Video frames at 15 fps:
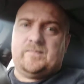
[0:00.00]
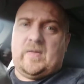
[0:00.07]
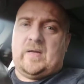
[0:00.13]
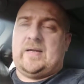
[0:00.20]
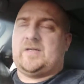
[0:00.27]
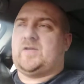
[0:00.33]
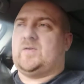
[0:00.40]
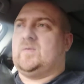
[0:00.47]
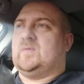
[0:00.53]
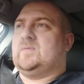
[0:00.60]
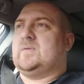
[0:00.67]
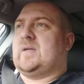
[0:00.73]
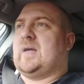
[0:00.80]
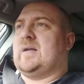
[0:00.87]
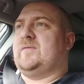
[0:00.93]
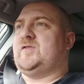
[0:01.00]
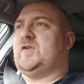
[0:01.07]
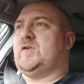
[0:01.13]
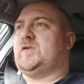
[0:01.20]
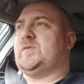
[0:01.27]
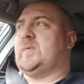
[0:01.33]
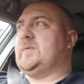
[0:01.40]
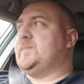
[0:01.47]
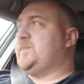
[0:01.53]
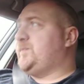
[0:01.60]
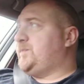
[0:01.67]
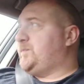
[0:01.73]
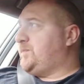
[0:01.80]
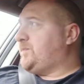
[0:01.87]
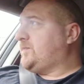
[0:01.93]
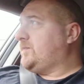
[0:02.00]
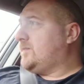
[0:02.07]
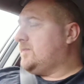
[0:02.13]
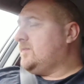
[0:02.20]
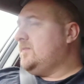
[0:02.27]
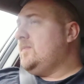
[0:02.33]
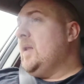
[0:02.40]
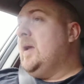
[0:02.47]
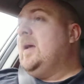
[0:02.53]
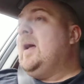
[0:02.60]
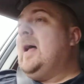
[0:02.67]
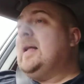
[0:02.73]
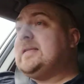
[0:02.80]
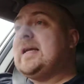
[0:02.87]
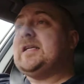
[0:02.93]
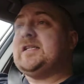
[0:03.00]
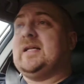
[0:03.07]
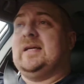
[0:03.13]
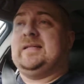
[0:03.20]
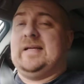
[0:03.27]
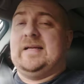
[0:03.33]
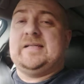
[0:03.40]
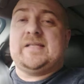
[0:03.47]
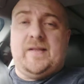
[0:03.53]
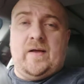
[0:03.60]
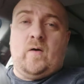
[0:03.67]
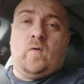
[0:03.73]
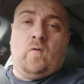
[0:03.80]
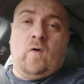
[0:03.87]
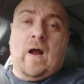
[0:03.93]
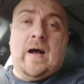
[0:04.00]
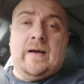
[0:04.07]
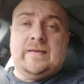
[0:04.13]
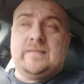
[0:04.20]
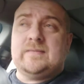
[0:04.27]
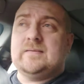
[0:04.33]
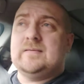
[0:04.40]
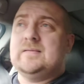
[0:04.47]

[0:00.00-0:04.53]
initial kind of judgment. It's actually a decent little ride.